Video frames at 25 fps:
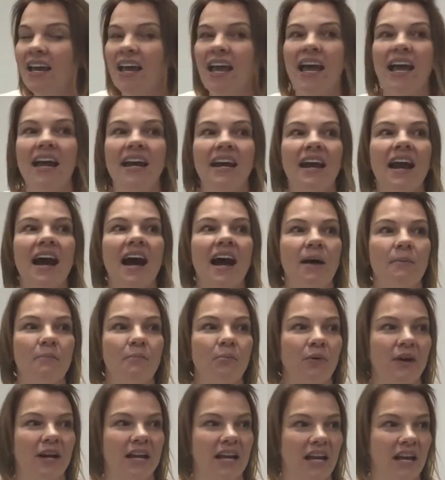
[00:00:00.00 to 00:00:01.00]
and not
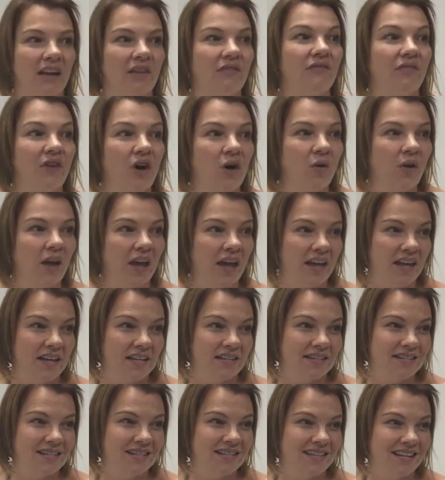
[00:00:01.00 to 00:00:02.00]
bringing
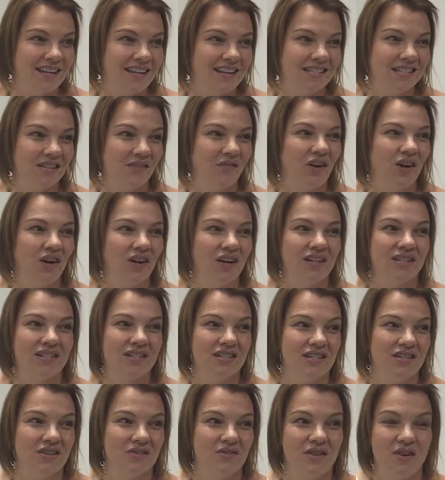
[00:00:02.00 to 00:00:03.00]
focus as far
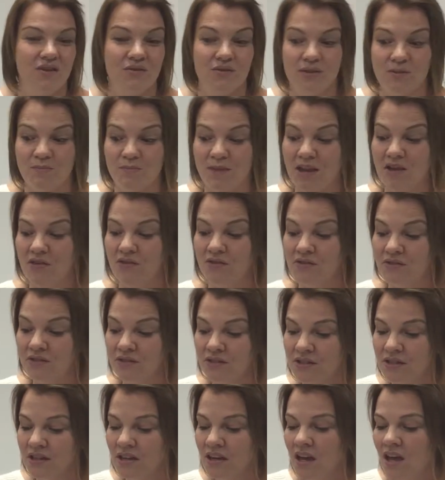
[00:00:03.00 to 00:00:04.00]
as to those meals.